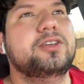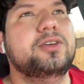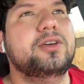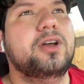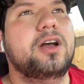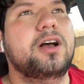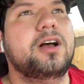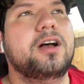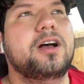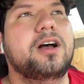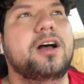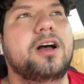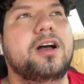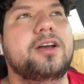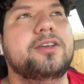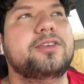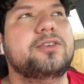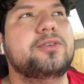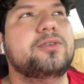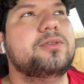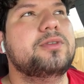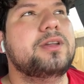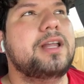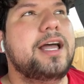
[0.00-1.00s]

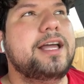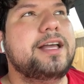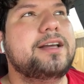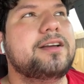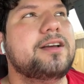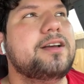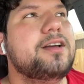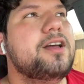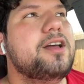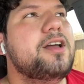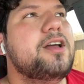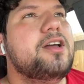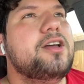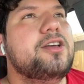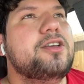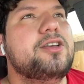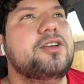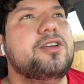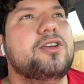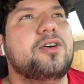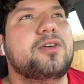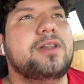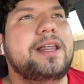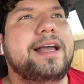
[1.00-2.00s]
You like,
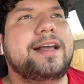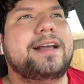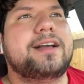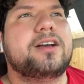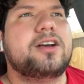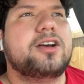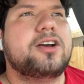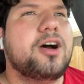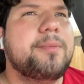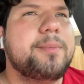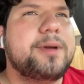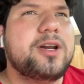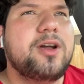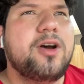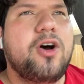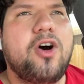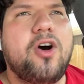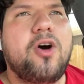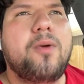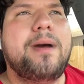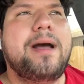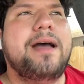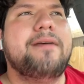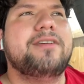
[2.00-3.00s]
you know, like coming
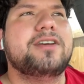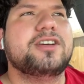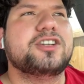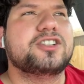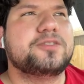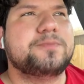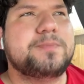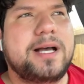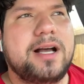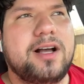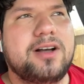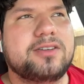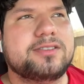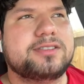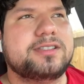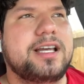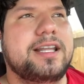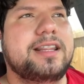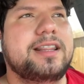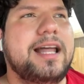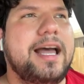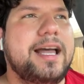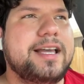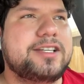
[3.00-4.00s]
home, having a spouse
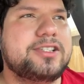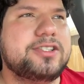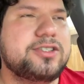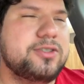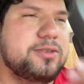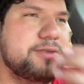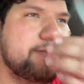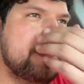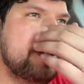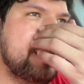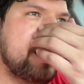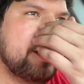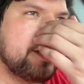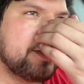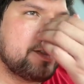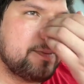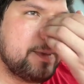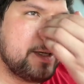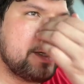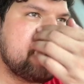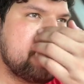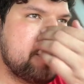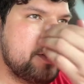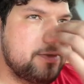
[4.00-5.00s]
that likes you and cares
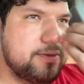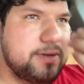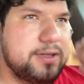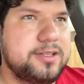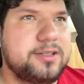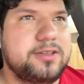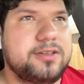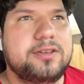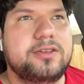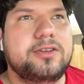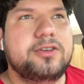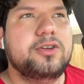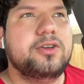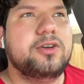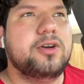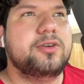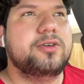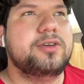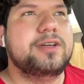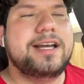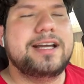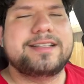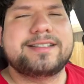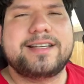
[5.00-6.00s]
about you, and you know,
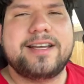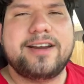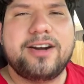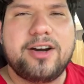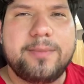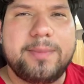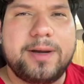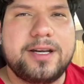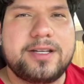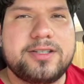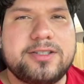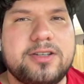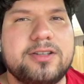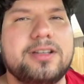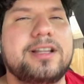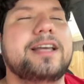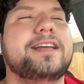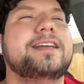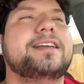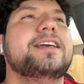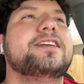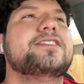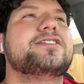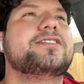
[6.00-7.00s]
you guys care about each other.
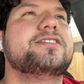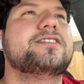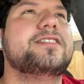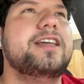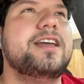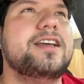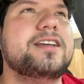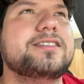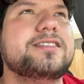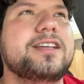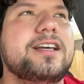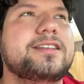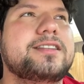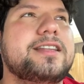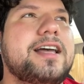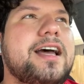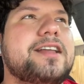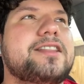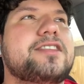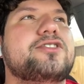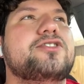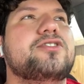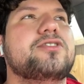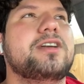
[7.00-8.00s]
Like, it's things like
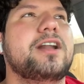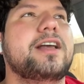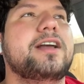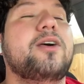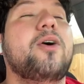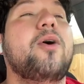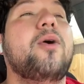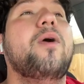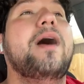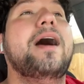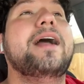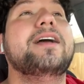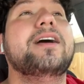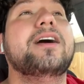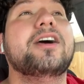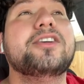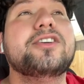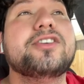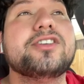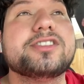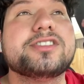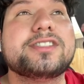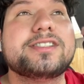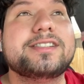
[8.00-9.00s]
that that you're like, oh, I
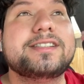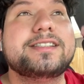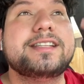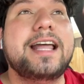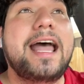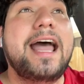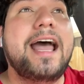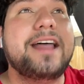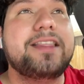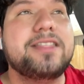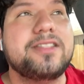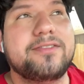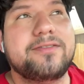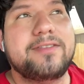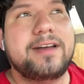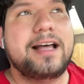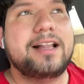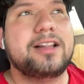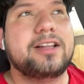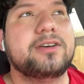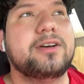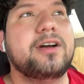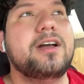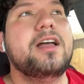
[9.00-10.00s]
understand the
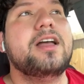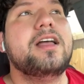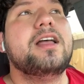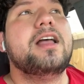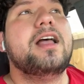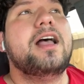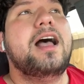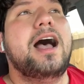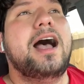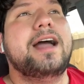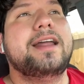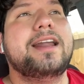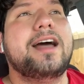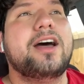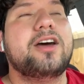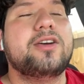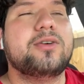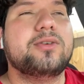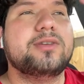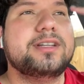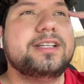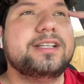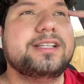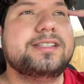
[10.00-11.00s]
value. I not
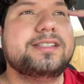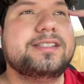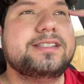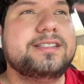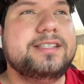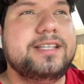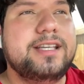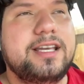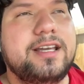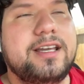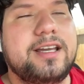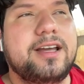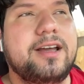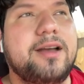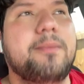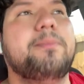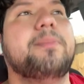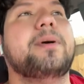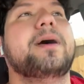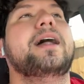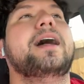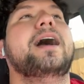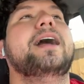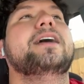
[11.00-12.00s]
only see it,
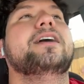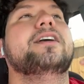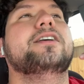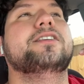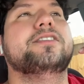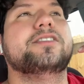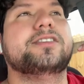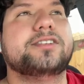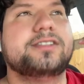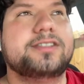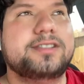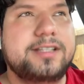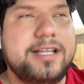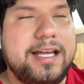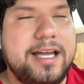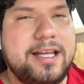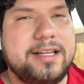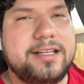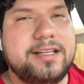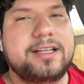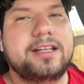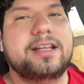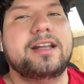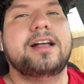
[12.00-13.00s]
but I
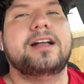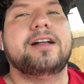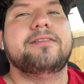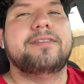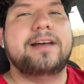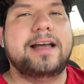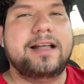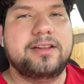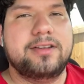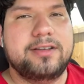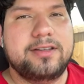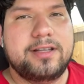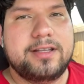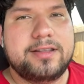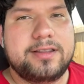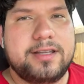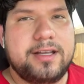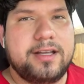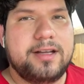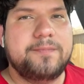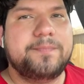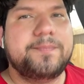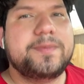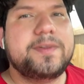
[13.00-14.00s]
understand it and I value that
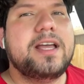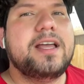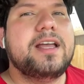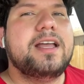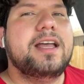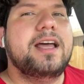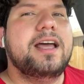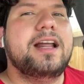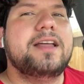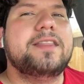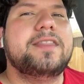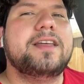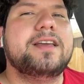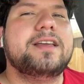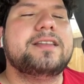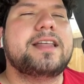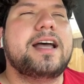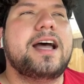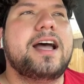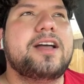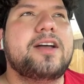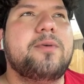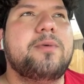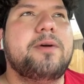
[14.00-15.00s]
thing. And I think
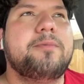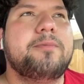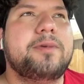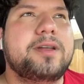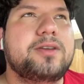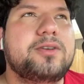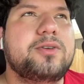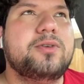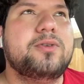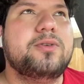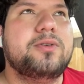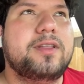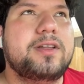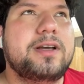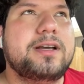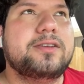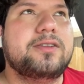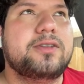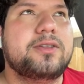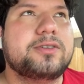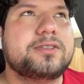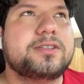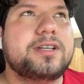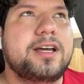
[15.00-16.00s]
that when we do
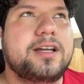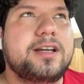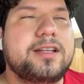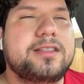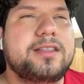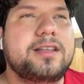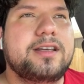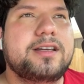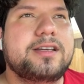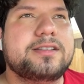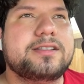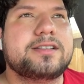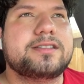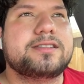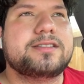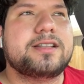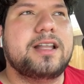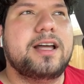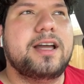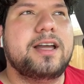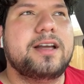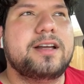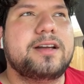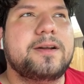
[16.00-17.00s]
that, those kind of things, it's
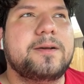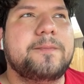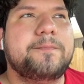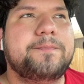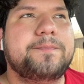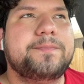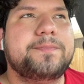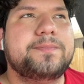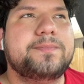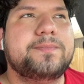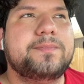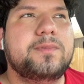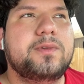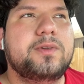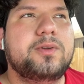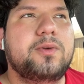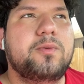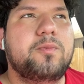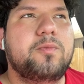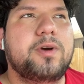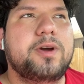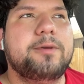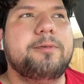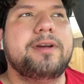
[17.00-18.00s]
like
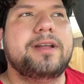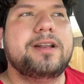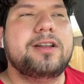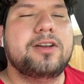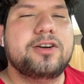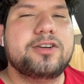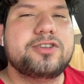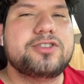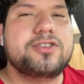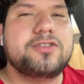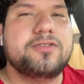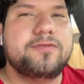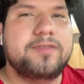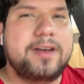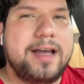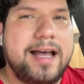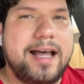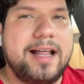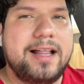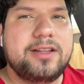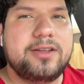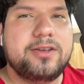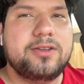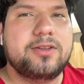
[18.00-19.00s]
when we learn to
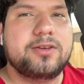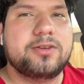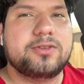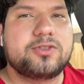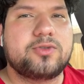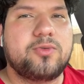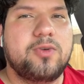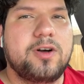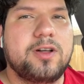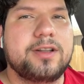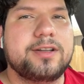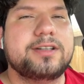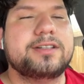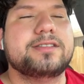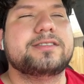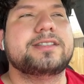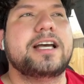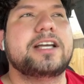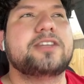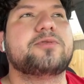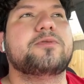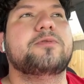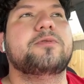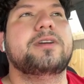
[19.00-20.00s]
value those qualities,
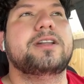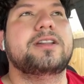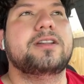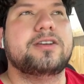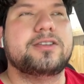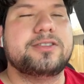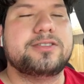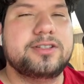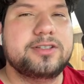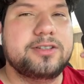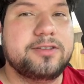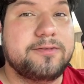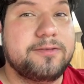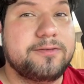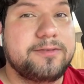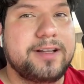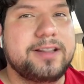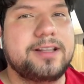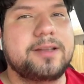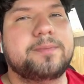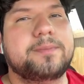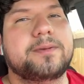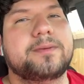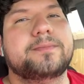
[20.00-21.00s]
that's when we learn to
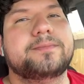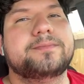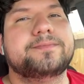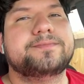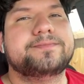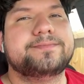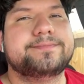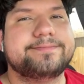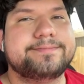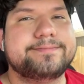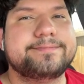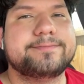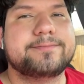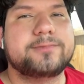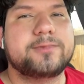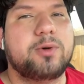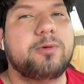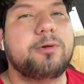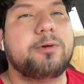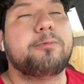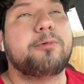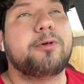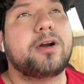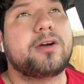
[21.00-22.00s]
develop them,
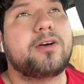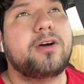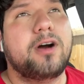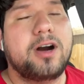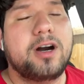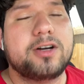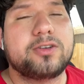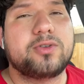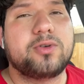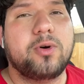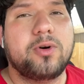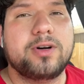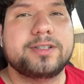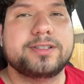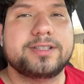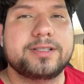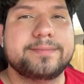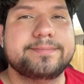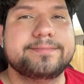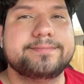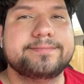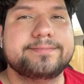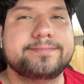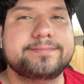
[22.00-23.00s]
or we work hard towards them.